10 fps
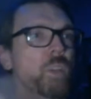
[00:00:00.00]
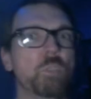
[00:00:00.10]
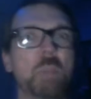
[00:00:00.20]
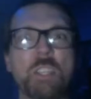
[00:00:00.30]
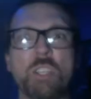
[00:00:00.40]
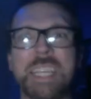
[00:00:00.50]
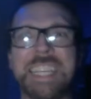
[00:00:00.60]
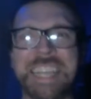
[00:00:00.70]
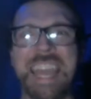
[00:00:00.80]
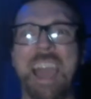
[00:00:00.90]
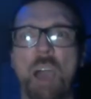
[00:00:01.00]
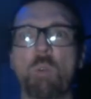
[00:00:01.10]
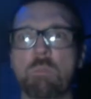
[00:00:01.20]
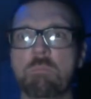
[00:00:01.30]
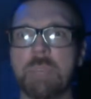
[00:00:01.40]
especially
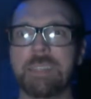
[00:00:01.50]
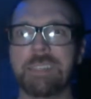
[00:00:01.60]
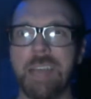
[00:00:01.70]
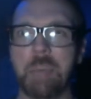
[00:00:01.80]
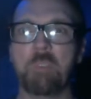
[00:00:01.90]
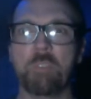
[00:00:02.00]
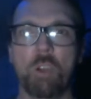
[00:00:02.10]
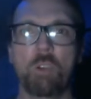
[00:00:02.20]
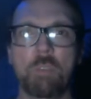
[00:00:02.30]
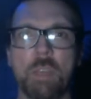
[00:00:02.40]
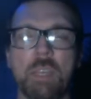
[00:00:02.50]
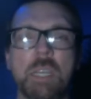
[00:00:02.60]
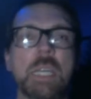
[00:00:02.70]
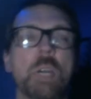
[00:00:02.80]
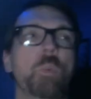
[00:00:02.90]
now, in the time of COVID,
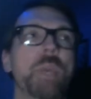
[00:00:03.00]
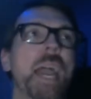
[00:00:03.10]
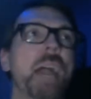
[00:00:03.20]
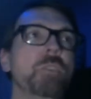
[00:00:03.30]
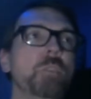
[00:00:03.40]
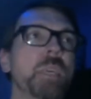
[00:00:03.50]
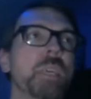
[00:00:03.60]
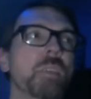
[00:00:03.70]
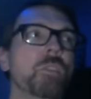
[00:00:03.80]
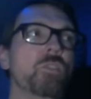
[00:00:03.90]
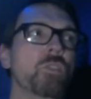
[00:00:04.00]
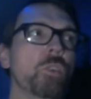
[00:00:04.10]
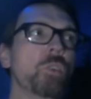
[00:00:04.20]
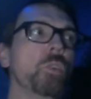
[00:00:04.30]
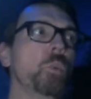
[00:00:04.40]
we have to be
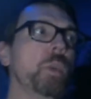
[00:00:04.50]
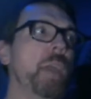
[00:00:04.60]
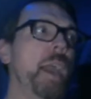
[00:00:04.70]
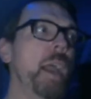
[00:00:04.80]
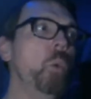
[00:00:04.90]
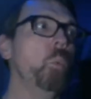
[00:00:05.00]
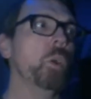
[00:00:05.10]
concerned with how